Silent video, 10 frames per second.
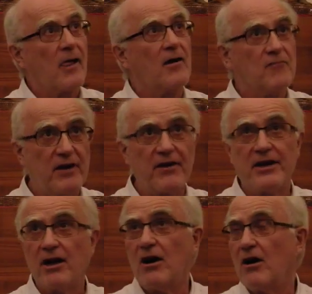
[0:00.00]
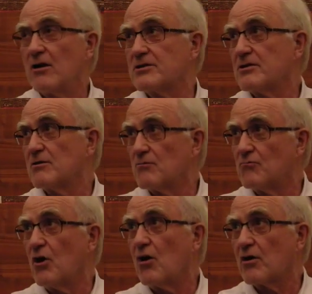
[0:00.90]
very hard
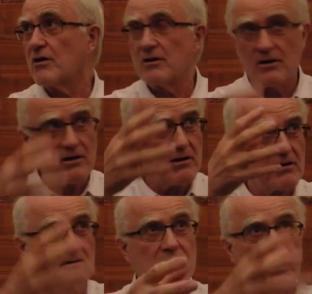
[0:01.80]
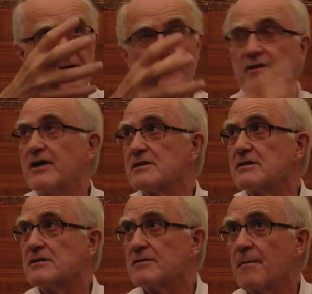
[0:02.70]
rock cliff
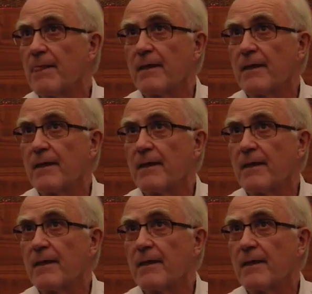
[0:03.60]
faces.